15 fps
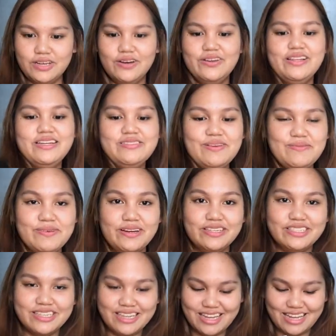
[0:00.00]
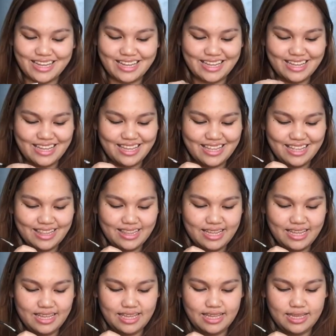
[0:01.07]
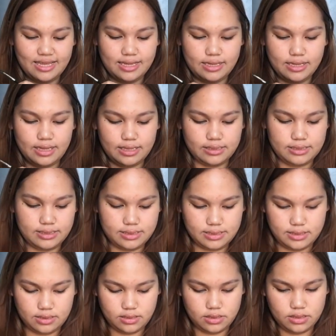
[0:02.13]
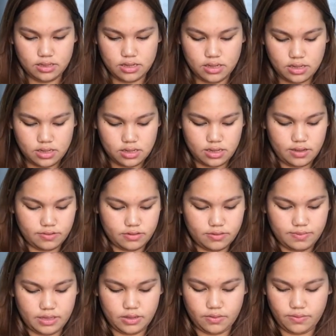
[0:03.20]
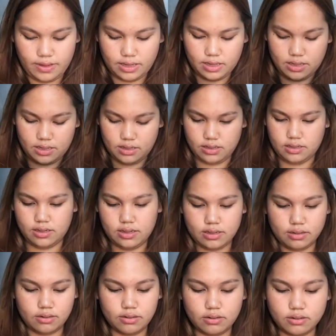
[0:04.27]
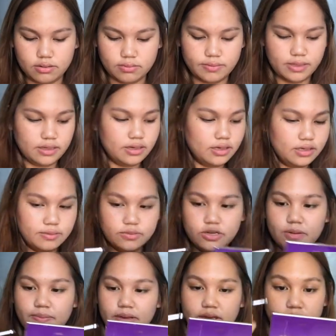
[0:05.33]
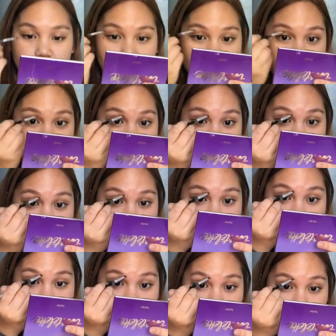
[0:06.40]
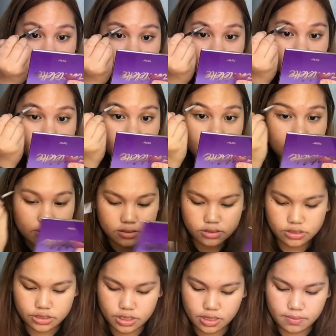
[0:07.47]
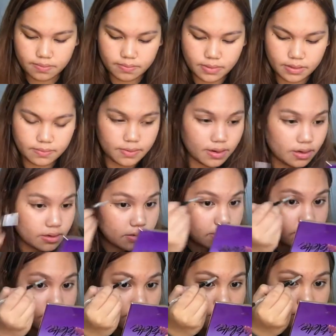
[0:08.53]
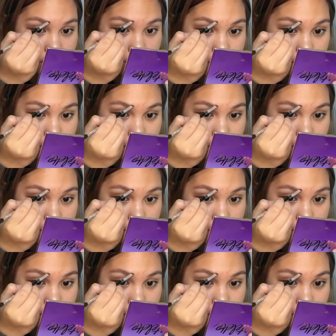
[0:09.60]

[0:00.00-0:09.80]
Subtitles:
Oh, there's a brush. And then, yes. Be quick. Oh my god, I'm dropping here. I'm gonna shape my brows.